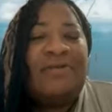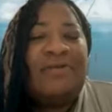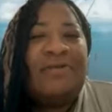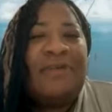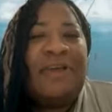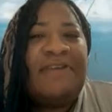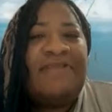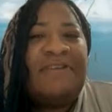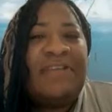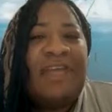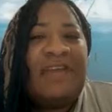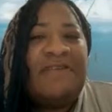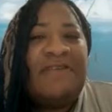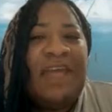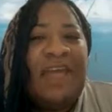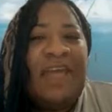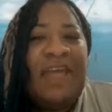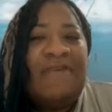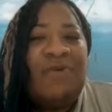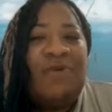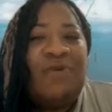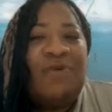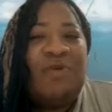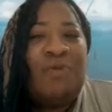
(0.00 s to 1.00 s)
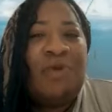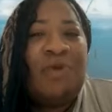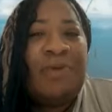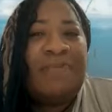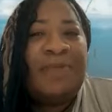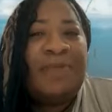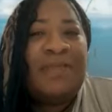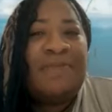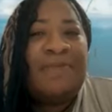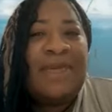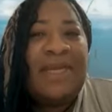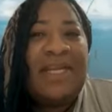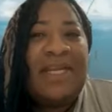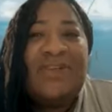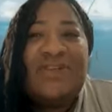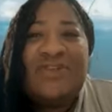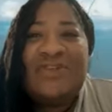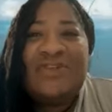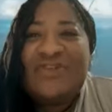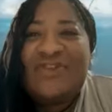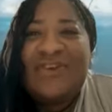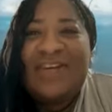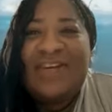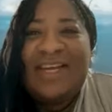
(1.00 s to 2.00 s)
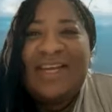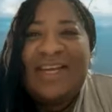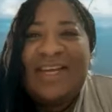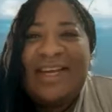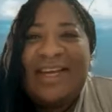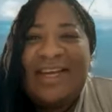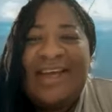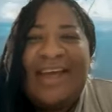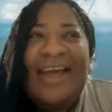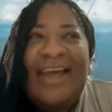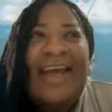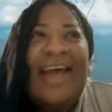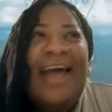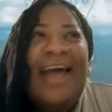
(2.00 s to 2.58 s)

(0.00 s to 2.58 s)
Faith Safe Haven Women's Ministry.